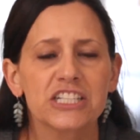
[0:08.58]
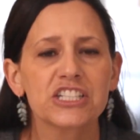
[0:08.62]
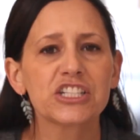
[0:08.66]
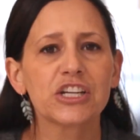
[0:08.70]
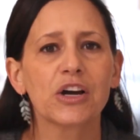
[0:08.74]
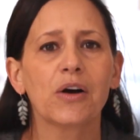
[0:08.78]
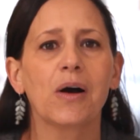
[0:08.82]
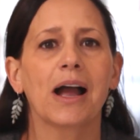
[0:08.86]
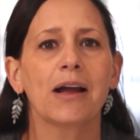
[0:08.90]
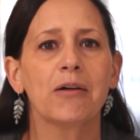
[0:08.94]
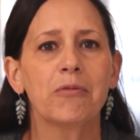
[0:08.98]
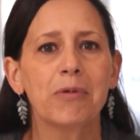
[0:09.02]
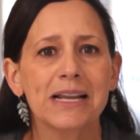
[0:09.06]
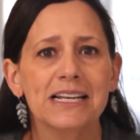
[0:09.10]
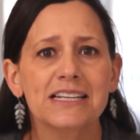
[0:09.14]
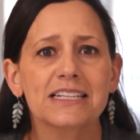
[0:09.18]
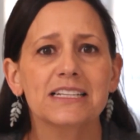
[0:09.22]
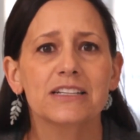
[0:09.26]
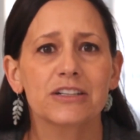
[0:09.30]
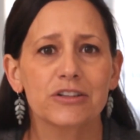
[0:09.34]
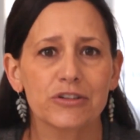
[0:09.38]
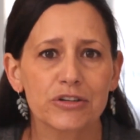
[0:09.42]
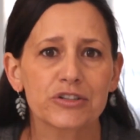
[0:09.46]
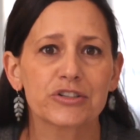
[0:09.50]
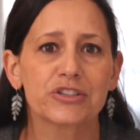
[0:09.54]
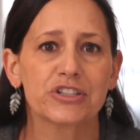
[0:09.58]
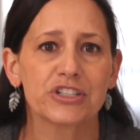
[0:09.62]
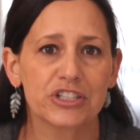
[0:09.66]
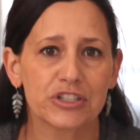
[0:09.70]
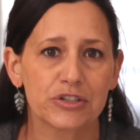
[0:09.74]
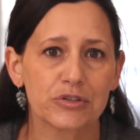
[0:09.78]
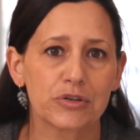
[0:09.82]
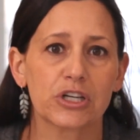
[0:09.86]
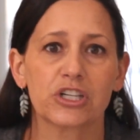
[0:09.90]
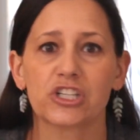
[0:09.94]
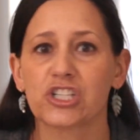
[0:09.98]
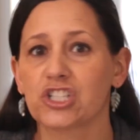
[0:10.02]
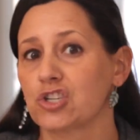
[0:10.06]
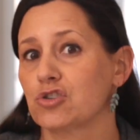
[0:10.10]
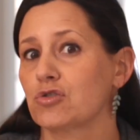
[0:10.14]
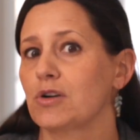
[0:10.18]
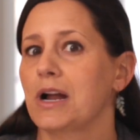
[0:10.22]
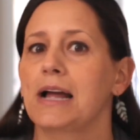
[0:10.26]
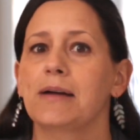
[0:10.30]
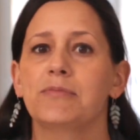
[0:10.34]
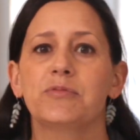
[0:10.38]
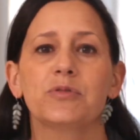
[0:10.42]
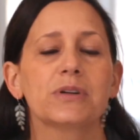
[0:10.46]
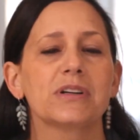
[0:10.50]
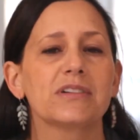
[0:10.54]
So I went to the grocery store, just
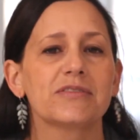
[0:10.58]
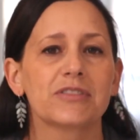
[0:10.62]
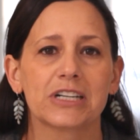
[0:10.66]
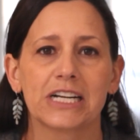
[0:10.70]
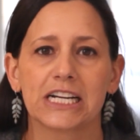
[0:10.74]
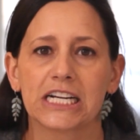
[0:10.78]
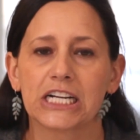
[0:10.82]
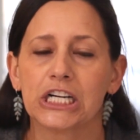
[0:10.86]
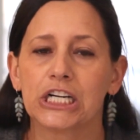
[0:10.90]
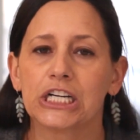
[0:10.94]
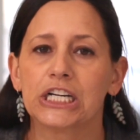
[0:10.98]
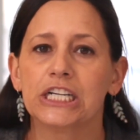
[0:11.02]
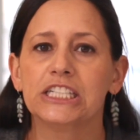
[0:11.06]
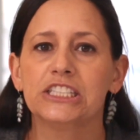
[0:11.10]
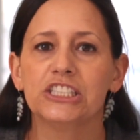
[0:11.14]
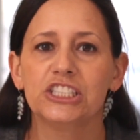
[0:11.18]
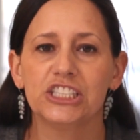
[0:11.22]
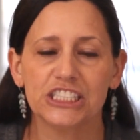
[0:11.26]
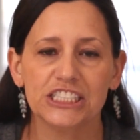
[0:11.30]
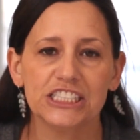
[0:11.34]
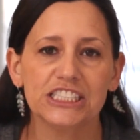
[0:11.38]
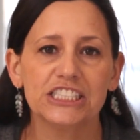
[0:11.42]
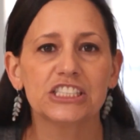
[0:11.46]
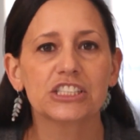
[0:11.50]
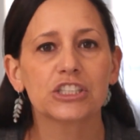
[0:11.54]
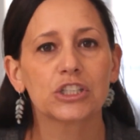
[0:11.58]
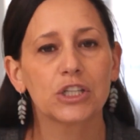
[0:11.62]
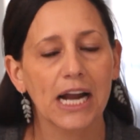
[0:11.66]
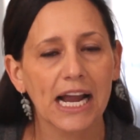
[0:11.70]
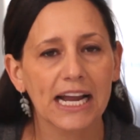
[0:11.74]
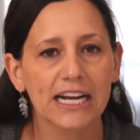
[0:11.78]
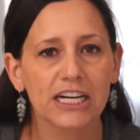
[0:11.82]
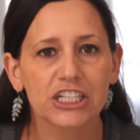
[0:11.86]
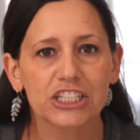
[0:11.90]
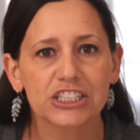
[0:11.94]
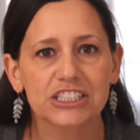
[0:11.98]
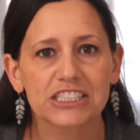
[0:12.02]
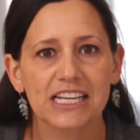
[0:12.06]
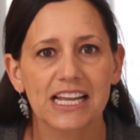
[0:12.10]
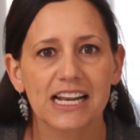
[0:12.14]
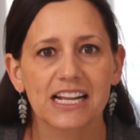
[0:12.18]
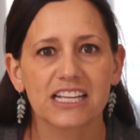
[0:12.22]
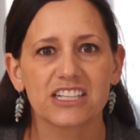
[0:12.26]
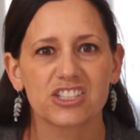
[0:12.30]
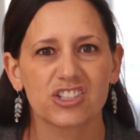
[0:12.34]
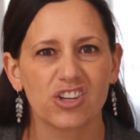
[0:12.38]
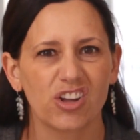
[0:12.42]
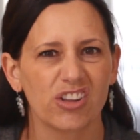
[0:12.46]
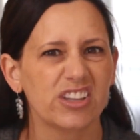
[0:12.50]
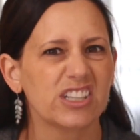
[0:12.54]
grabbed whatever I could, cheese, crackers, and
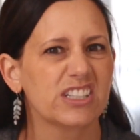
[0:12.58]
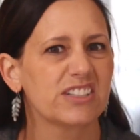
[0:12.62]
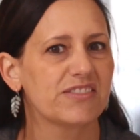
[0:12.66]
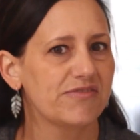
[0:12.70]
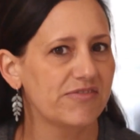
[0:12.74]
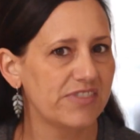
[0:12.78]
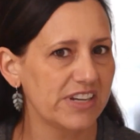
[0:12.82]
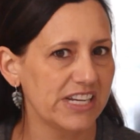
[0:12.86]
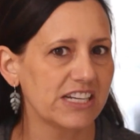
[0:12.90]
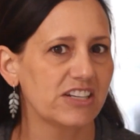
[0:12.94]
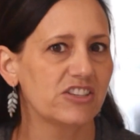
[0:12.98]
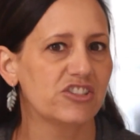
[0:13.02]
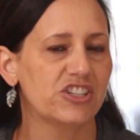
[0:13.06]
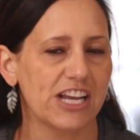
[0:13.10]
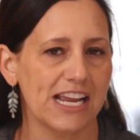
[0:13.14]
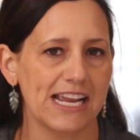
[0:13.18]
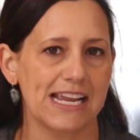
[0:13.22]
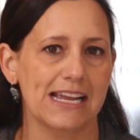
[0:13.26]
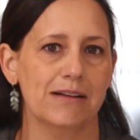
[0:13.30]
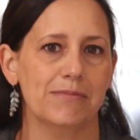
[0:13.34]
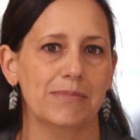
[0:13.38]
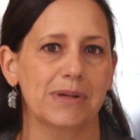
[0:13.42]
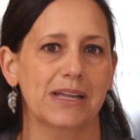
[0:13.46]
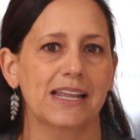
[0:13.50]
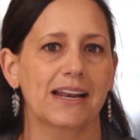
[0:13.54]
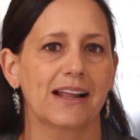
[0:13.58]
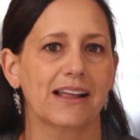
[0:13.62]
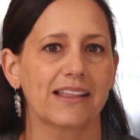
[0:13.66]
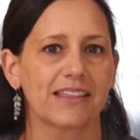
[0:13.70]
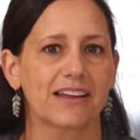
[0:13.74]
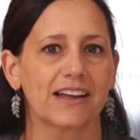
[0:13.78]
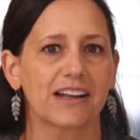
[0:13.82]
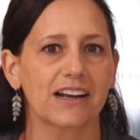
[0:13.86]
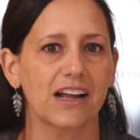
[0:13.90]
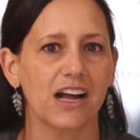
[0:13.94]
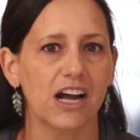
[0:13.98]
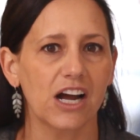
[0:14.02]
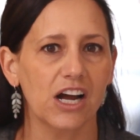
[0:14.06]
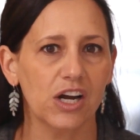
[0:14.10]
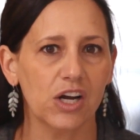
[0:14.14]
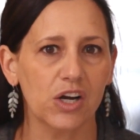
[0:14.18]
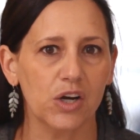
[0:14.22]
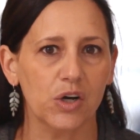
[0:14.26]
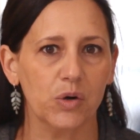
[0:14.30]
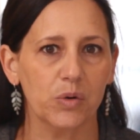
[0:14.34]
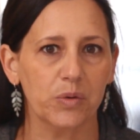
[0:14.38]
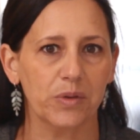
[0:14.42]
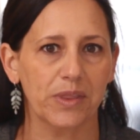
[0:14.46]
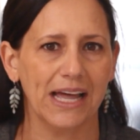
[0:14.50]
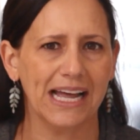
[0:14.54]
I saw this fig jam. And I thought,
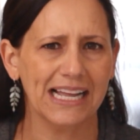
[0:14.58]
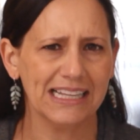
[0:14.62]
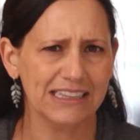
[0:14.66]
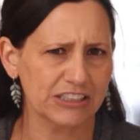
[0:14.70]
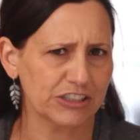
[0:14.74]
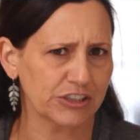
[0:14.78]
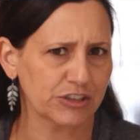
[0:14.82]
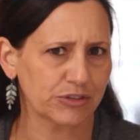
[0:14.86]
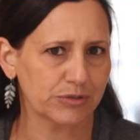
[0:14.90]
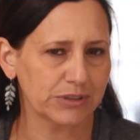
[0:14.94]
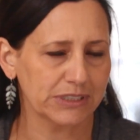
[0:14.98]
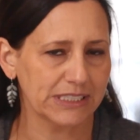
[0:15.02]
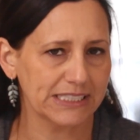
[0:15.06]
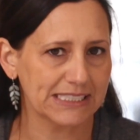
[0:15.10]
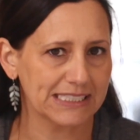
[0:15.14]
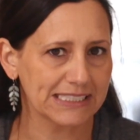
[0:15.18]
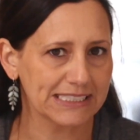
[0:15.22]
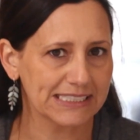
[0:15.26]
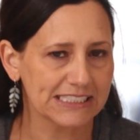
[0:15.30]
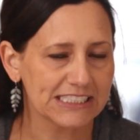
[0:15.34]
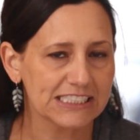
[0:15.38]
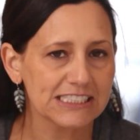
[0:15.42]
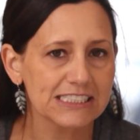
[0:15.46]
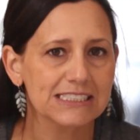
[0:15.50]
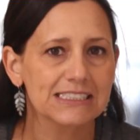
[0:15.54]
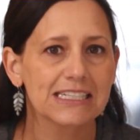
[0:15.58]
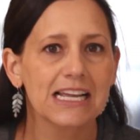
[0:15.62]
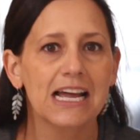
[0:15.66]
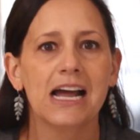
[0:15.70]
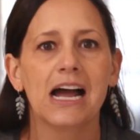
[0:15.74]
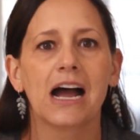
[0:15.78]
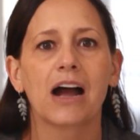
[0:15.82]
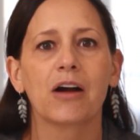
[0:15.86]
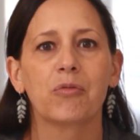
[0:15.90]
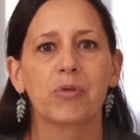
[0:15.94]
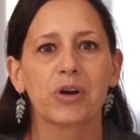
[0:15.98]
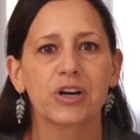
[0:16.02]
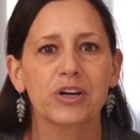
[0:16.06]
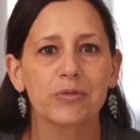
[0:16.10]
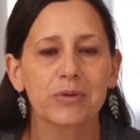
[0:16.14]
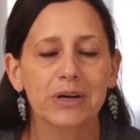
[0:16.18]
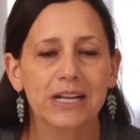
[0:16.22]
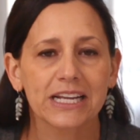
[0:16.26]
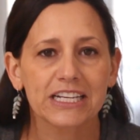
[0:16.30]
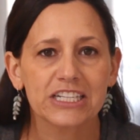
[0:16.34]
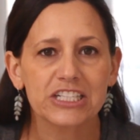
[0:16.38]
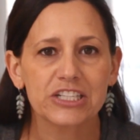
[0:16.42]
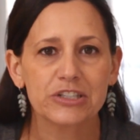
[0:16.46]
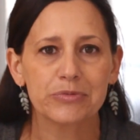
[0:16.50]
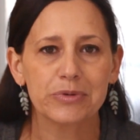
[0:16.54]
oh, that looks really delicious. I wonder what I could